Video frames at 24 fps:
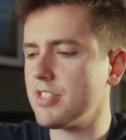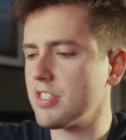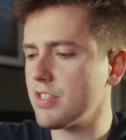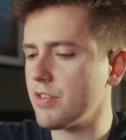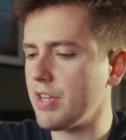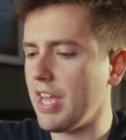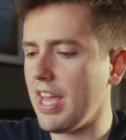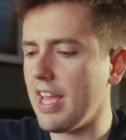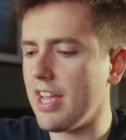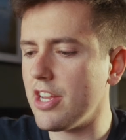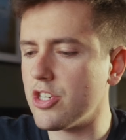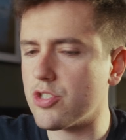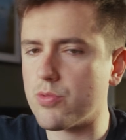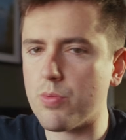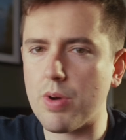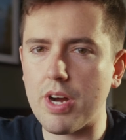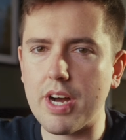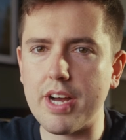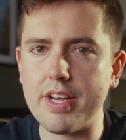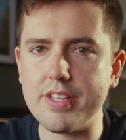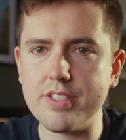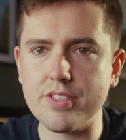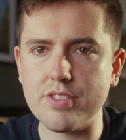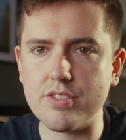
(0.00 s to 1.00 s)

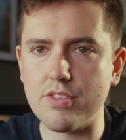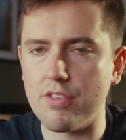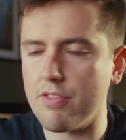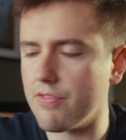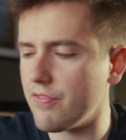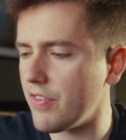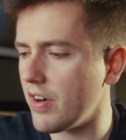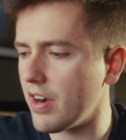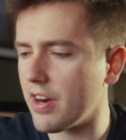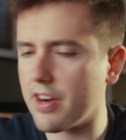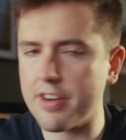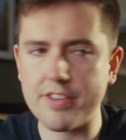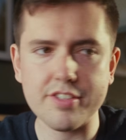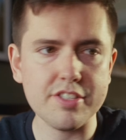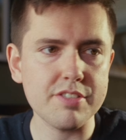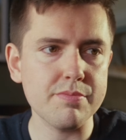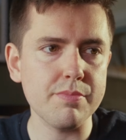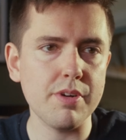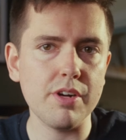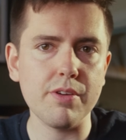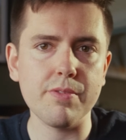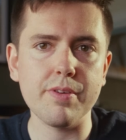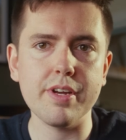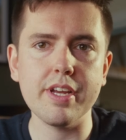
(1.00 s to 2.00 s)
cage-wise so far is
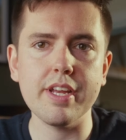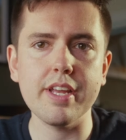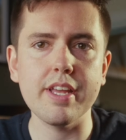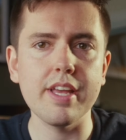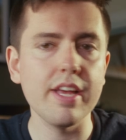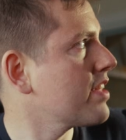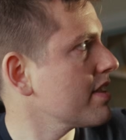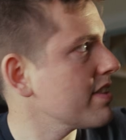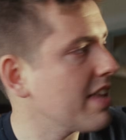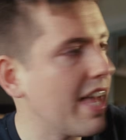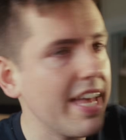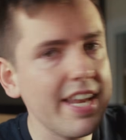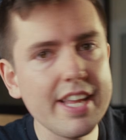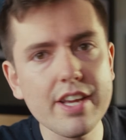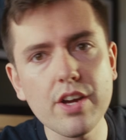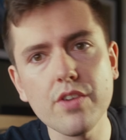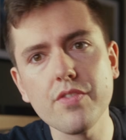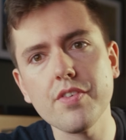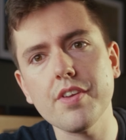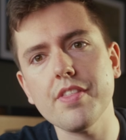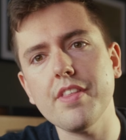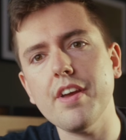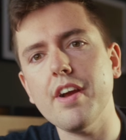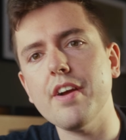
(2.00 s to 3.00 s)
SmallRig. The lighting
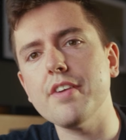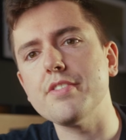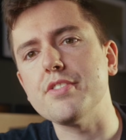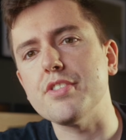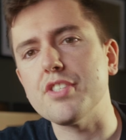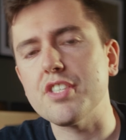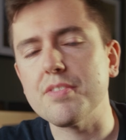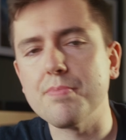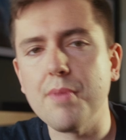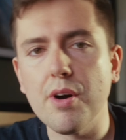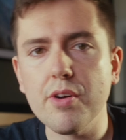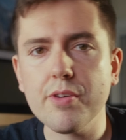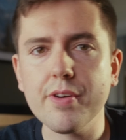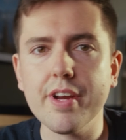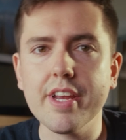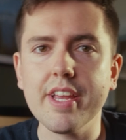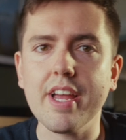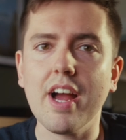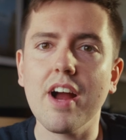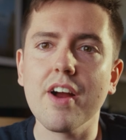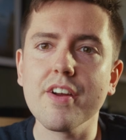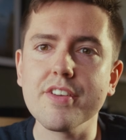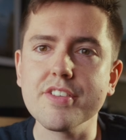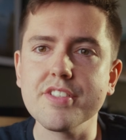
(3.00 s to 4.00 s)
over there is a SmallRig
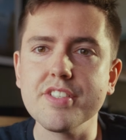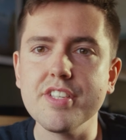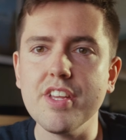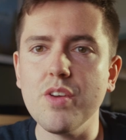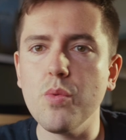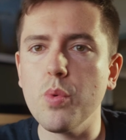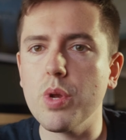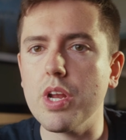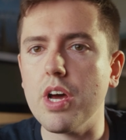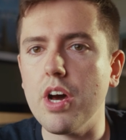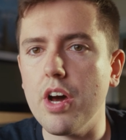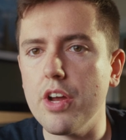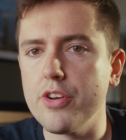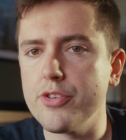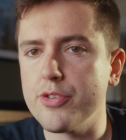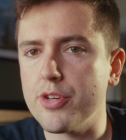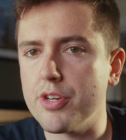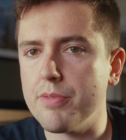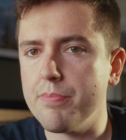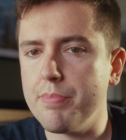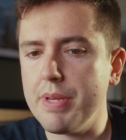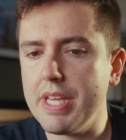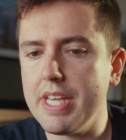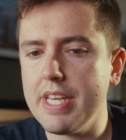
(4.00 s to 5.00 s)

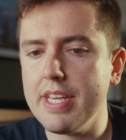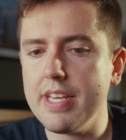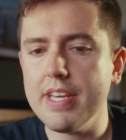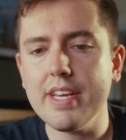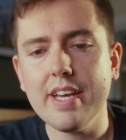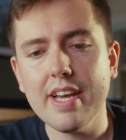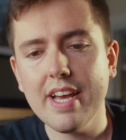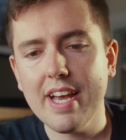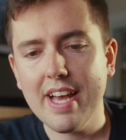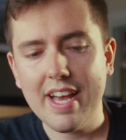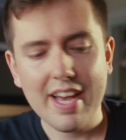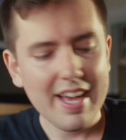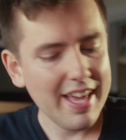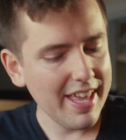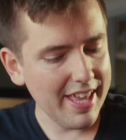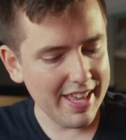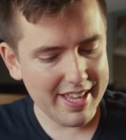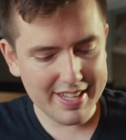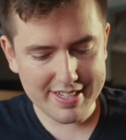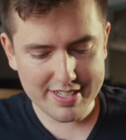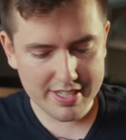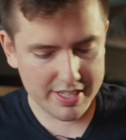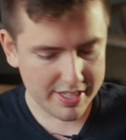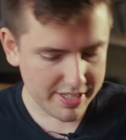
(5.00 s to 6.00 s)
RC100B,
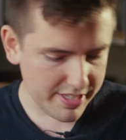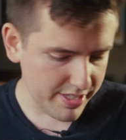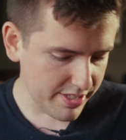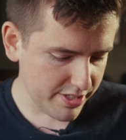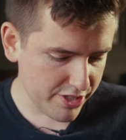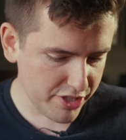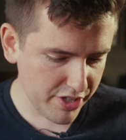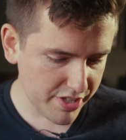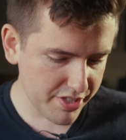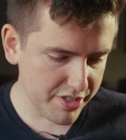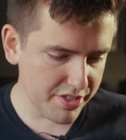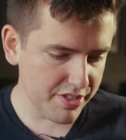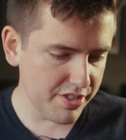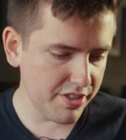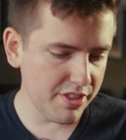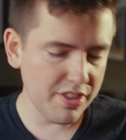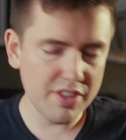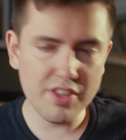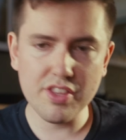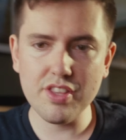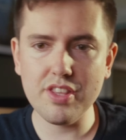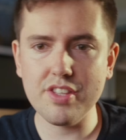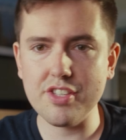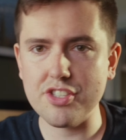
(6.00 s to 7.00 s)
and just
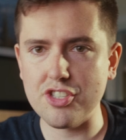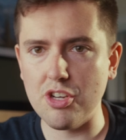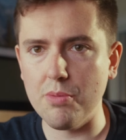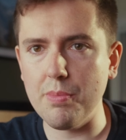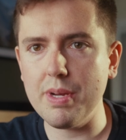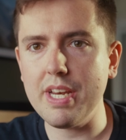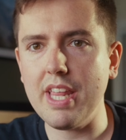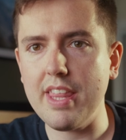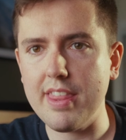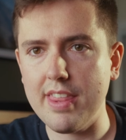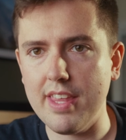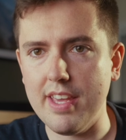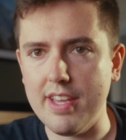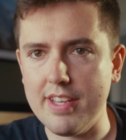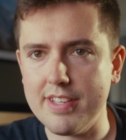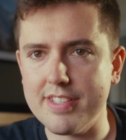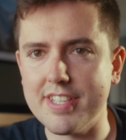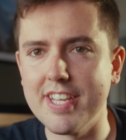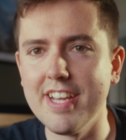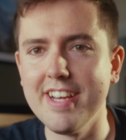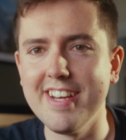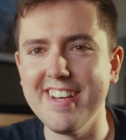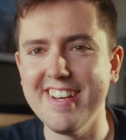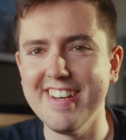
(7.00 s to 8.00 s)
so many
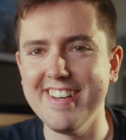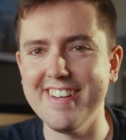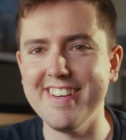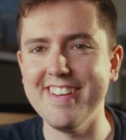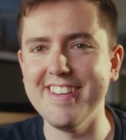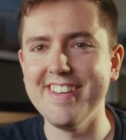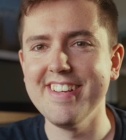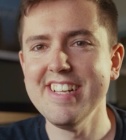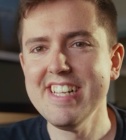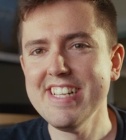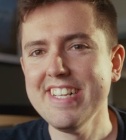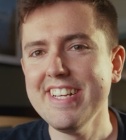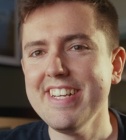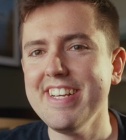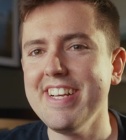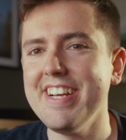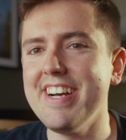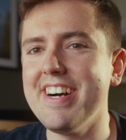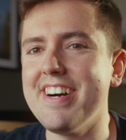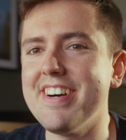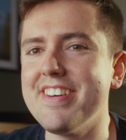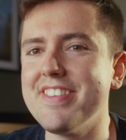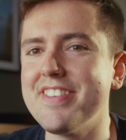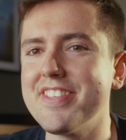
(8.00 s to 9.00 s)
things.
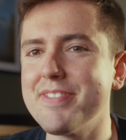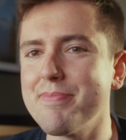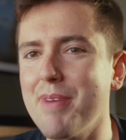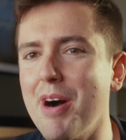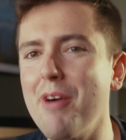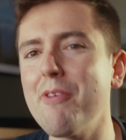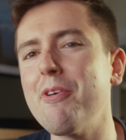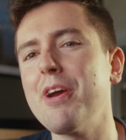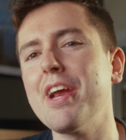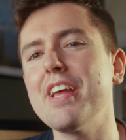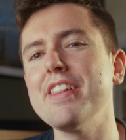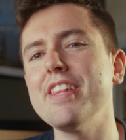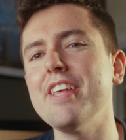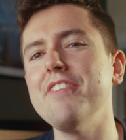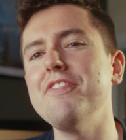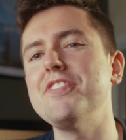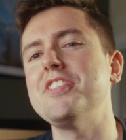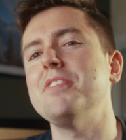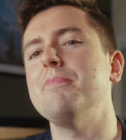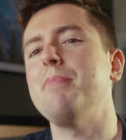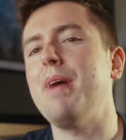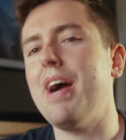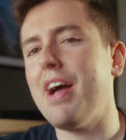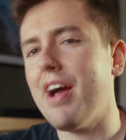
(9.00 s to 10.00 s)
SmallRig lives
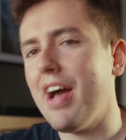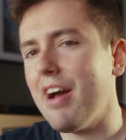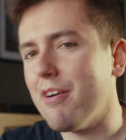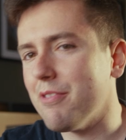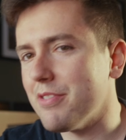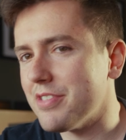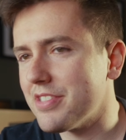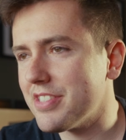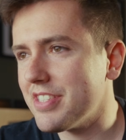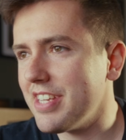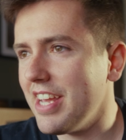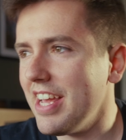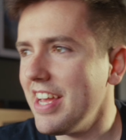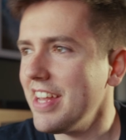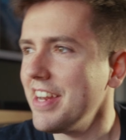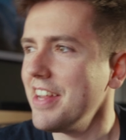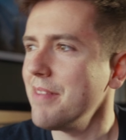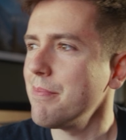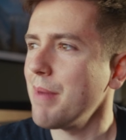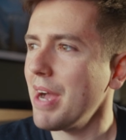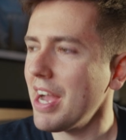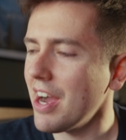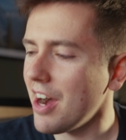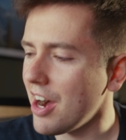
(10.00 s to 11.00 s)
in my house and in
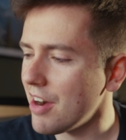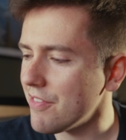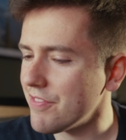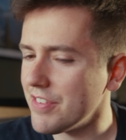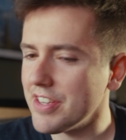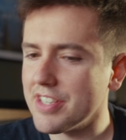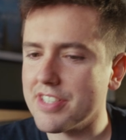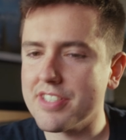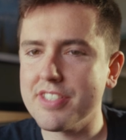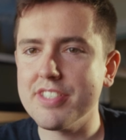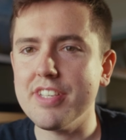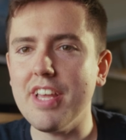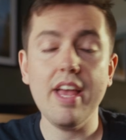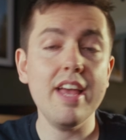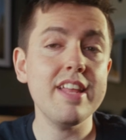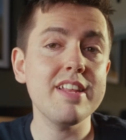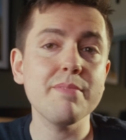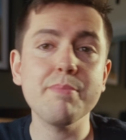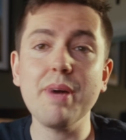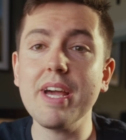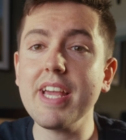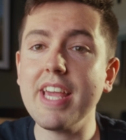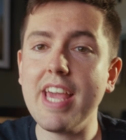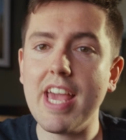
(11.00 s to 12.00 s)
my office and in
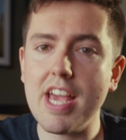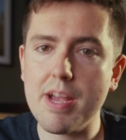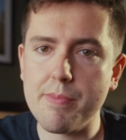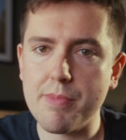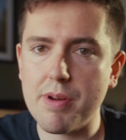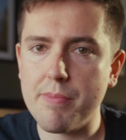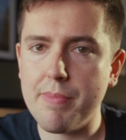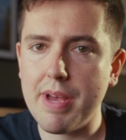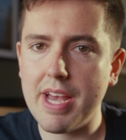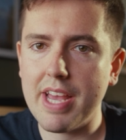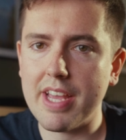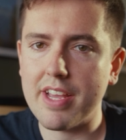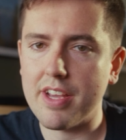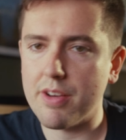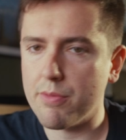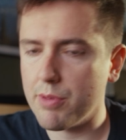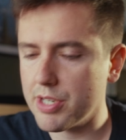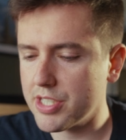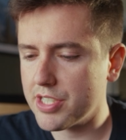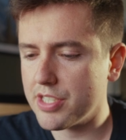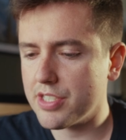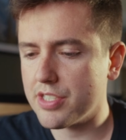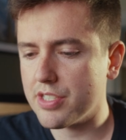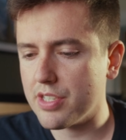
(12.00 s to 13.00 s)
my camera bag,
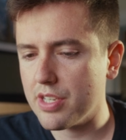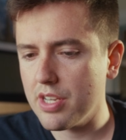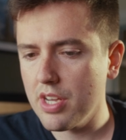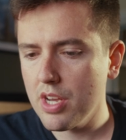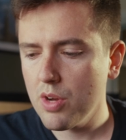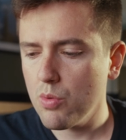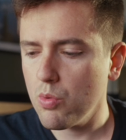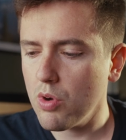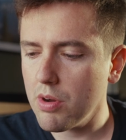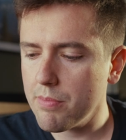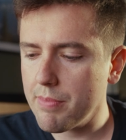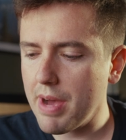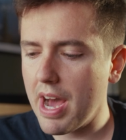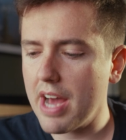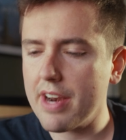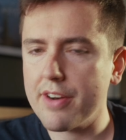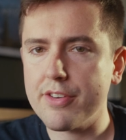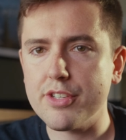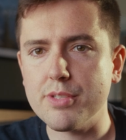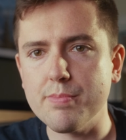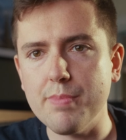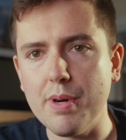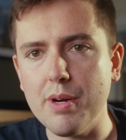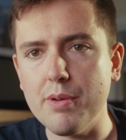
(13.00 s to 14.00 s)
which is what
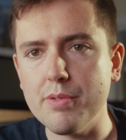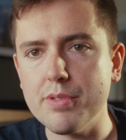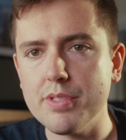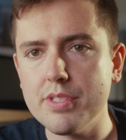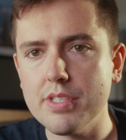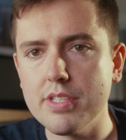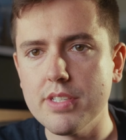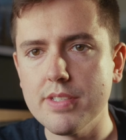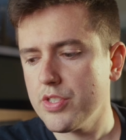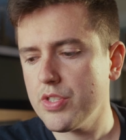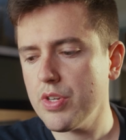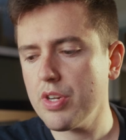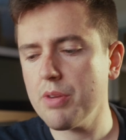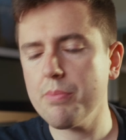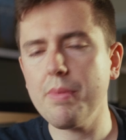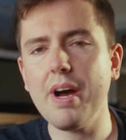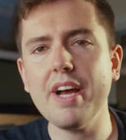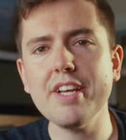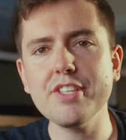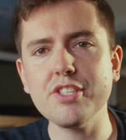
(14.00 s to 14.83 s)
matters most. So to my